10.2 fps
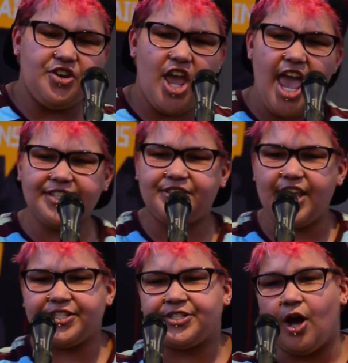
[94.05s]
is
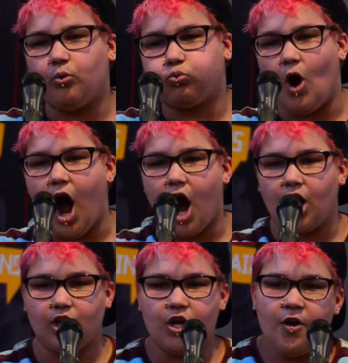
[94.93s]
it so
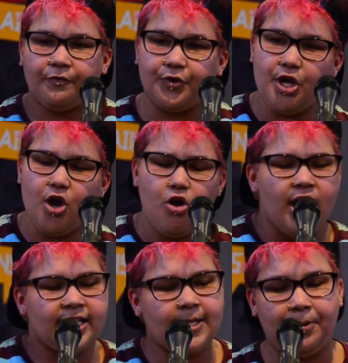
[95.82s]
wrong for you
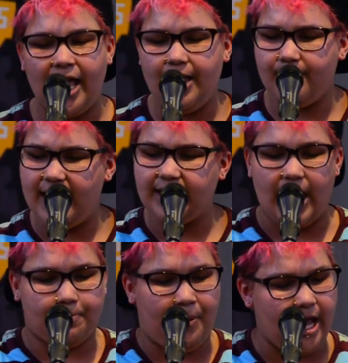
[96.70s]
to play me
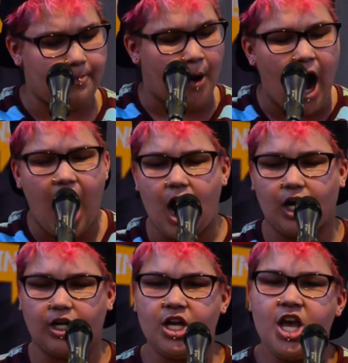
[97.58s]
like ping pong?